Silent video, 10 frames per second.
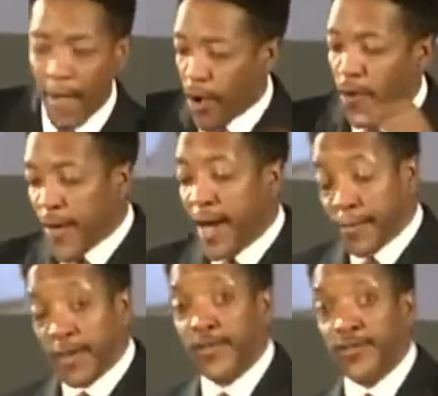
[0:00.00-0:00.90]
If you
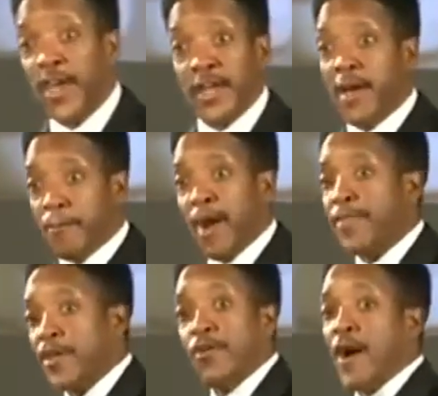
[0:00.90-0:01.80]
think this is it,
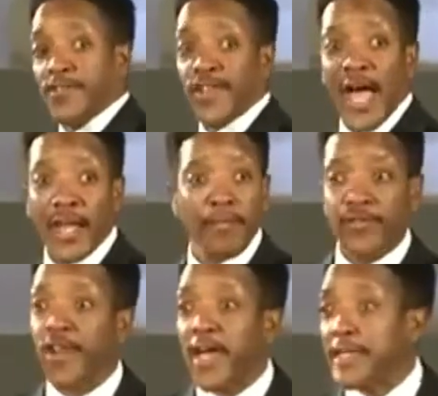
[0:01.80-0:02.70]
brother, you are sadly
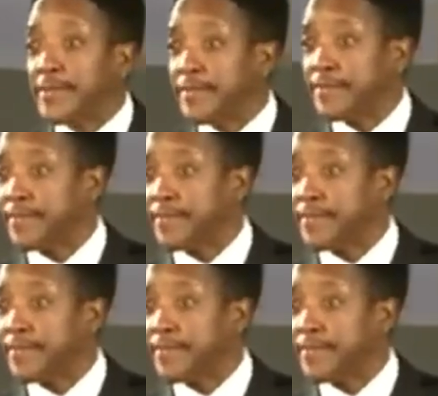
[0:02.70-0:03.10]
mistaken.